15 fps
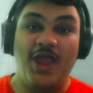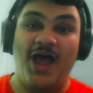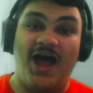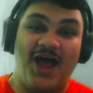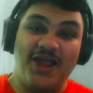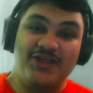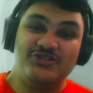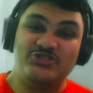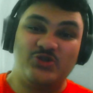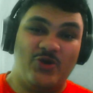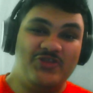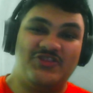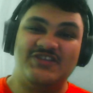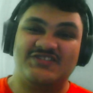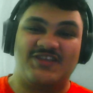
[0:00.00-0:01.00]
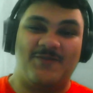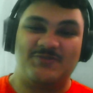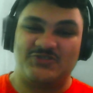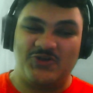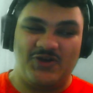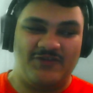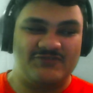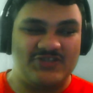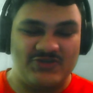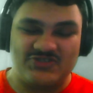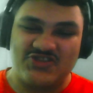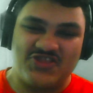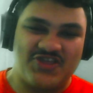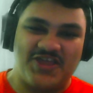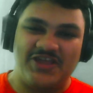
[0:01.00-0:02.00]
yeah, I enjoyed this episode of
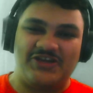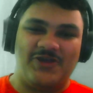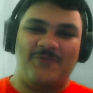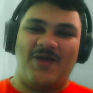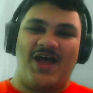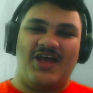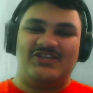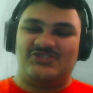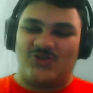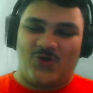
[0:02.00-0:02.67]
Tears of the Kingdom as